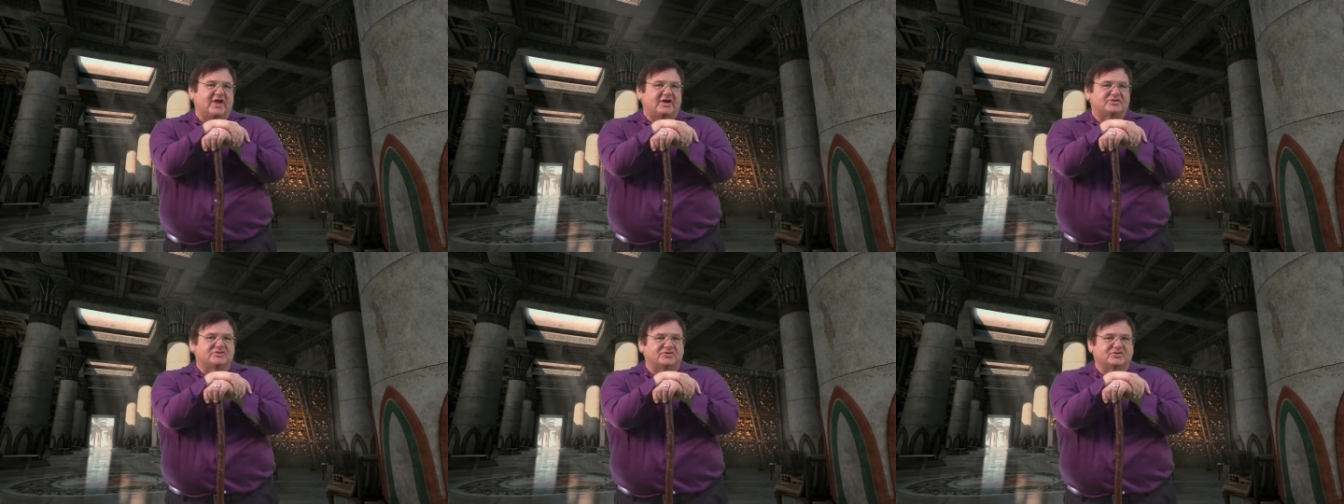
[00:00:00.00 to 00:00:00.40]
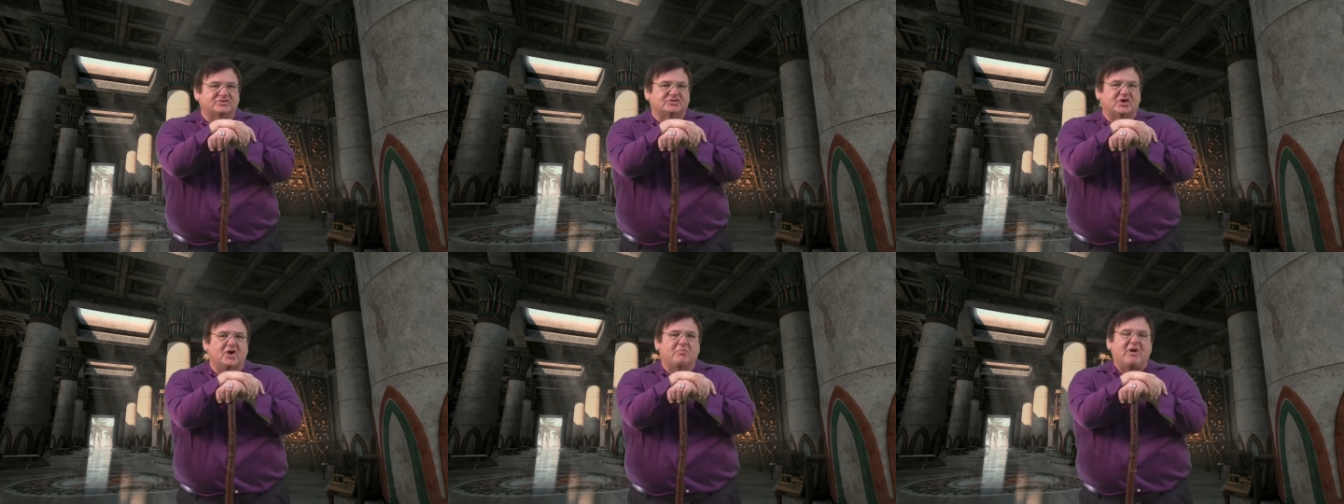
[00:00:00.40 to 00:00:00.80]

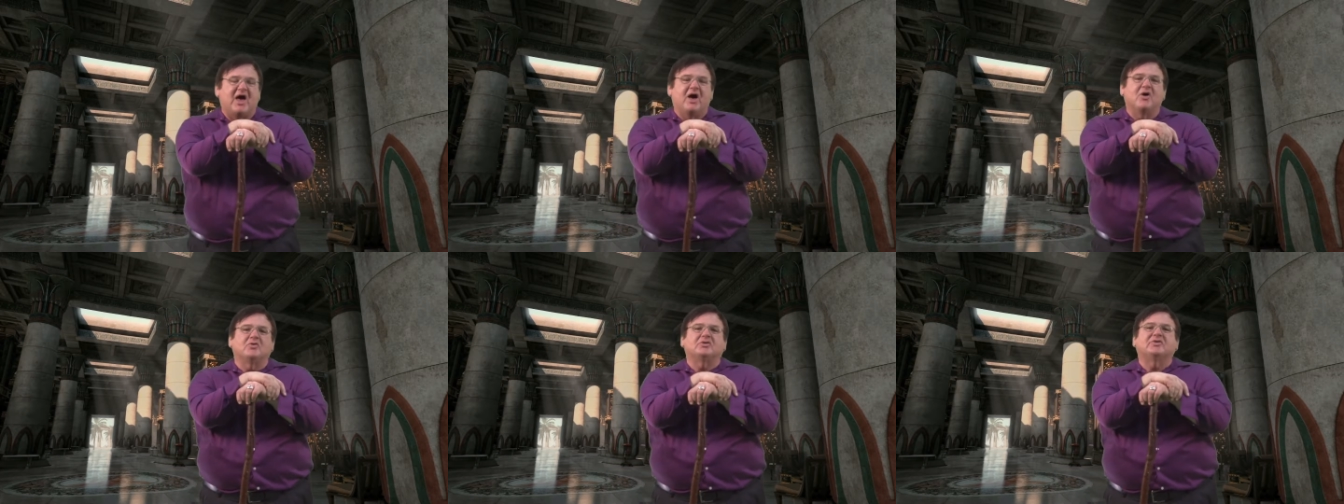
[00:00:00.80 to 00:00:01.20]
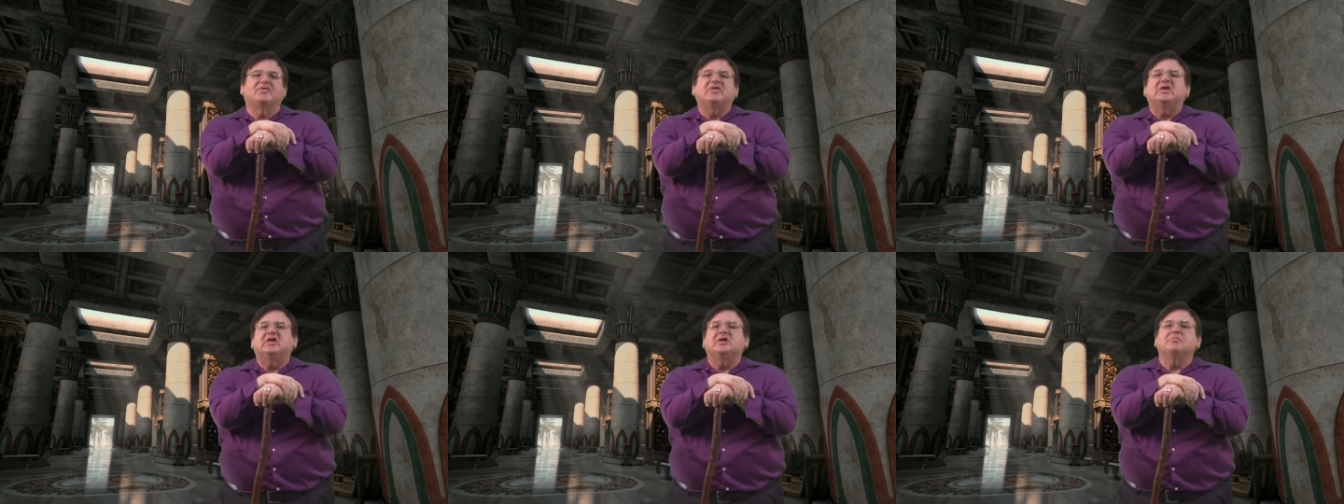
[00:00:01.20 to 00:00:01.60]
lectures about
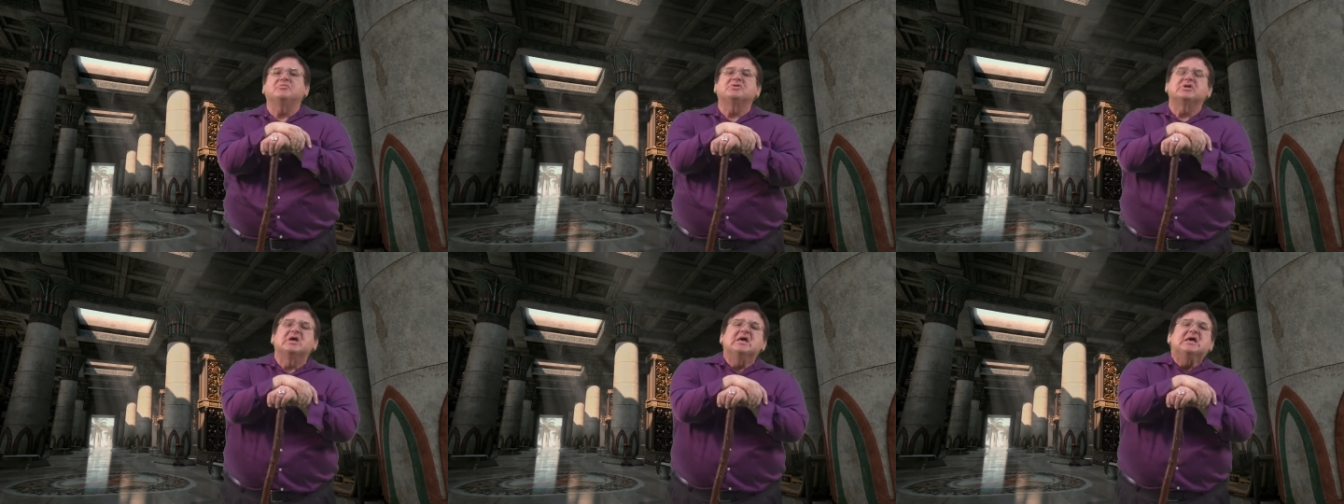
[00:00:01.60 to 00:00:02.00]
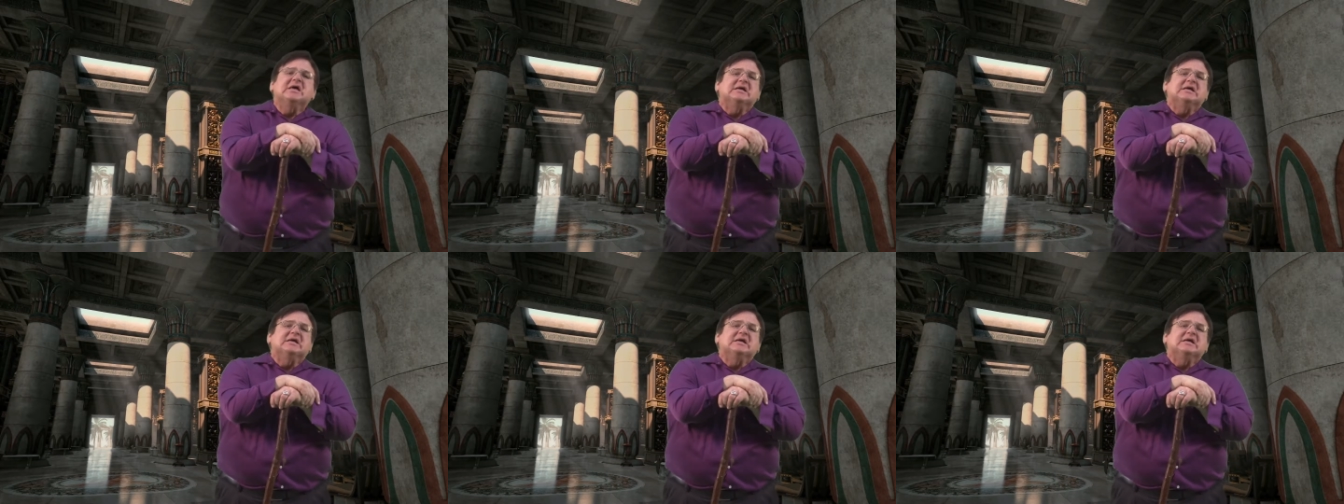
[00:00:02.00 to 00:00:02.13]
themes